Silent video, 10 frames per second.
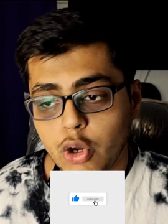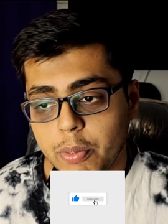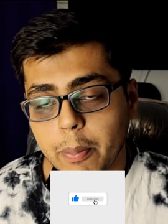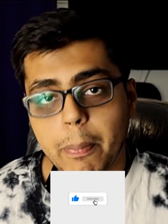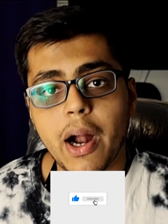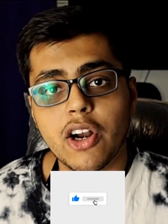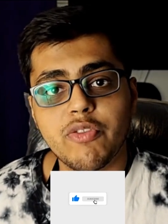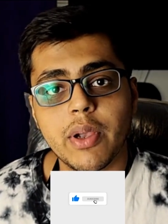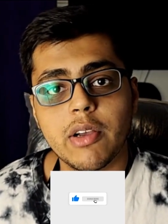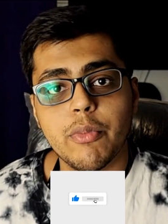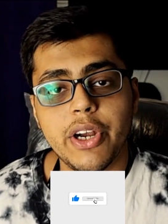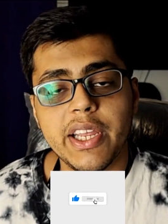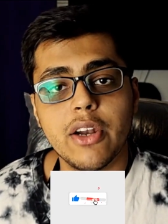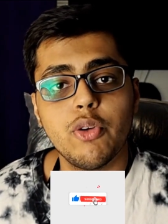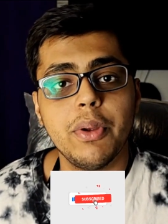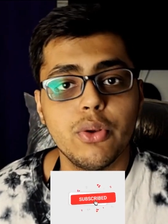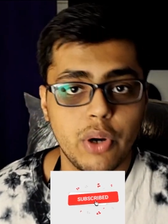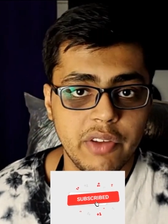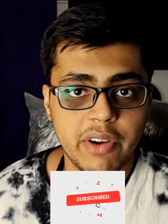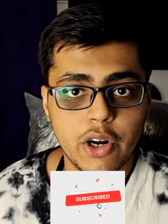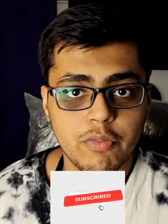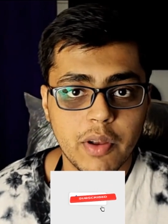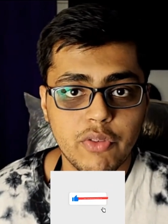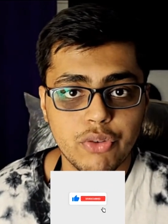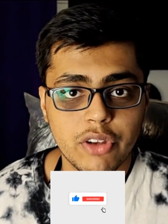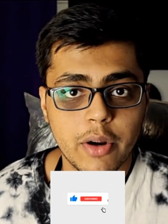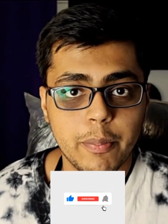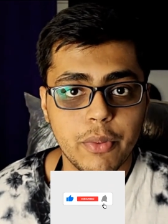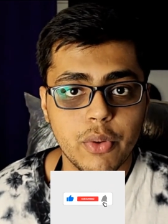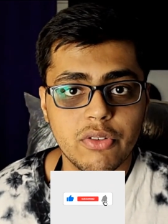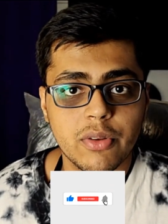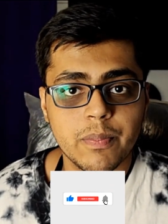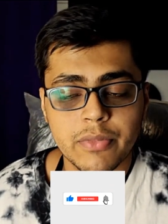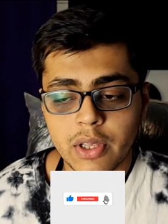to be a part of my community and to be notified of my future uploads.